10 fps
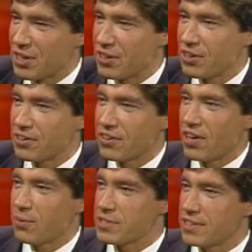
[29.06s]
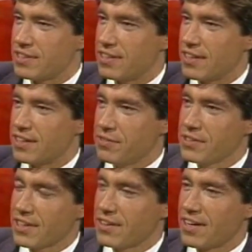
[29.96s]
here, your, your hair was a, a
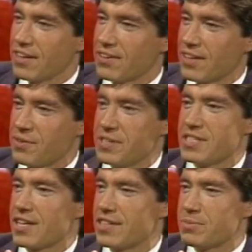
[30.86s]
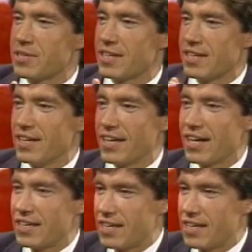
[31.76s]
different color. Now you look like one of these guys has been in a, in a